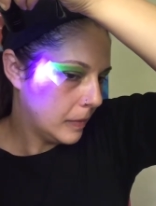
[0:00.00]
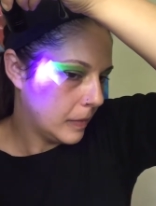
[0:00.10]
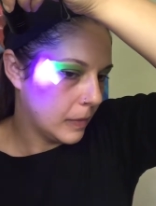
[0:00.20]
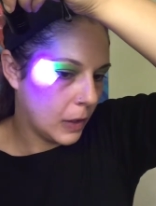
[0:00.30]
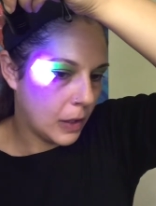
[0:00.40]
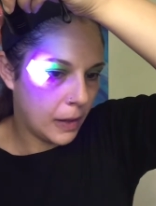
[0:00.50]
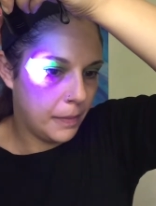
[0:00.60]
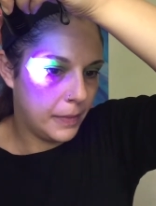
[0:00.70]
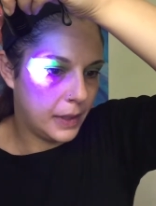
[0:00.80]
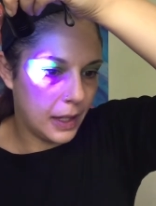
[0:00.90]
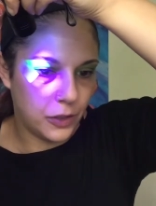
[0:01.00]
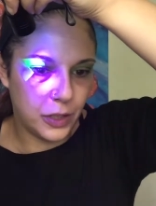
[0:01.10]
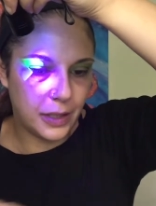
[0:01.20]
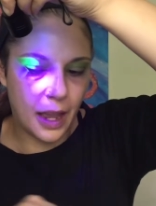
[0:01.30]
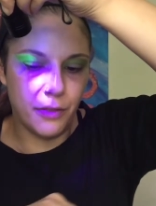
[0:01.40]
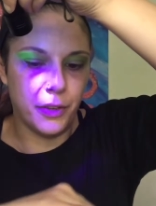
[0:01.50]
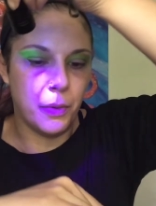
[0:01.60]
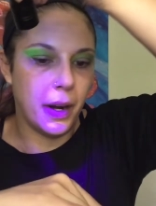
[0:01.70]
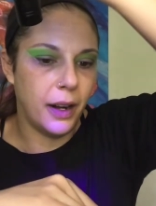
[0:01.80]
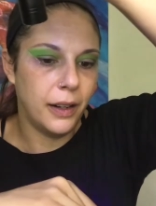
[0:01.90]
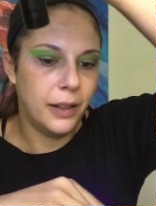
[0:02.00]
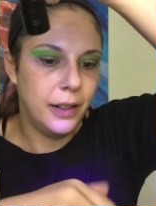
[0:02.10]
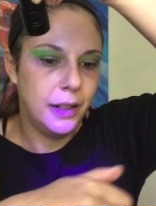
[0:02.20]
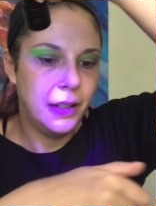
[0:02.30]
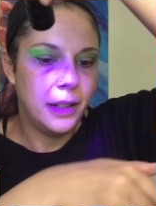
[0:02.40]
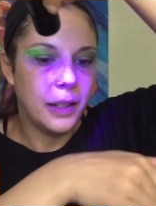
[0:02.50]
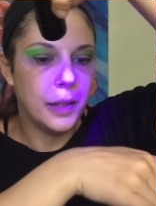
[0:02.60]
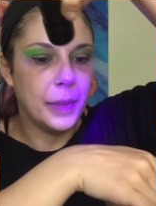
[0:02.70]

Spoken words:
Okay, see, it's just everywhere. I mean,